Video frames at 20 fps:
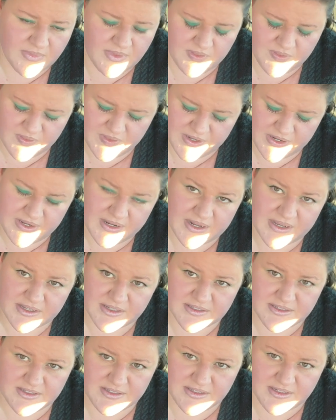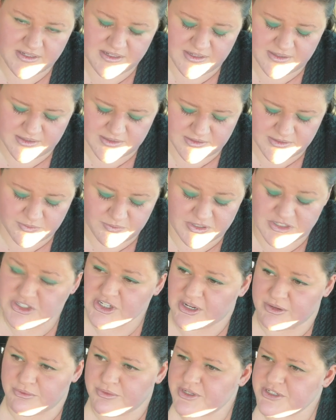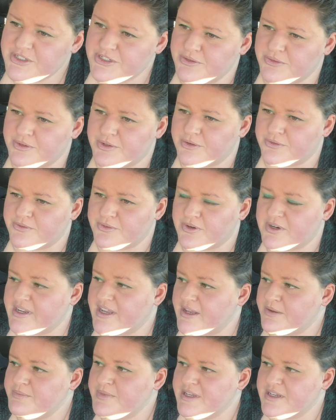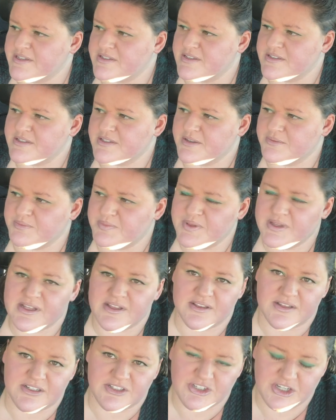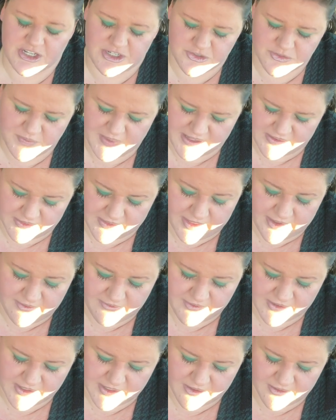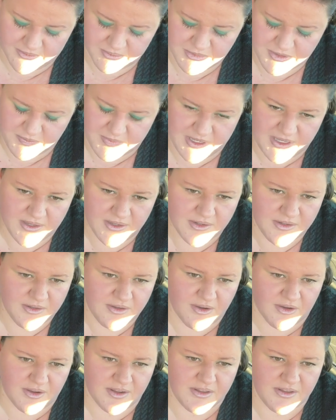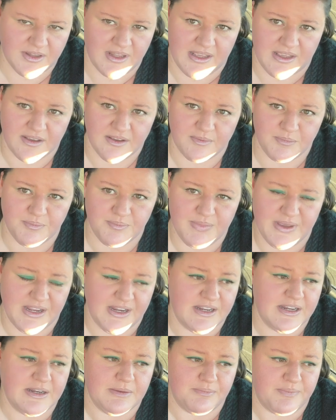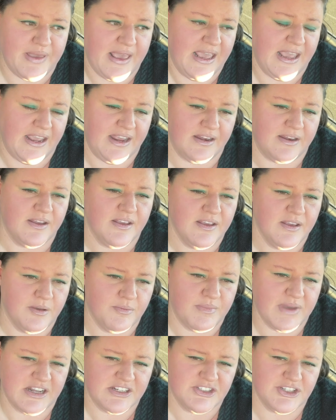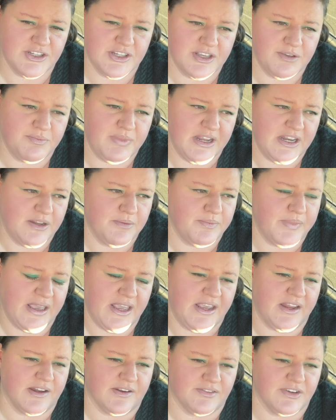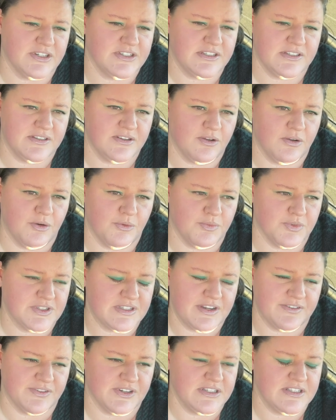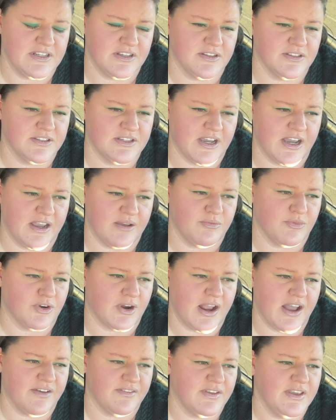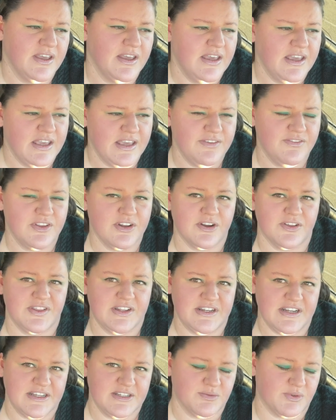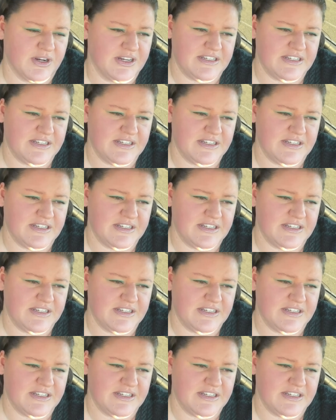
The next is, which I would do it over again because it's completely changed my life and helped me not like being in pain. Imagine like being in pain almost every single time, or have even on the days where I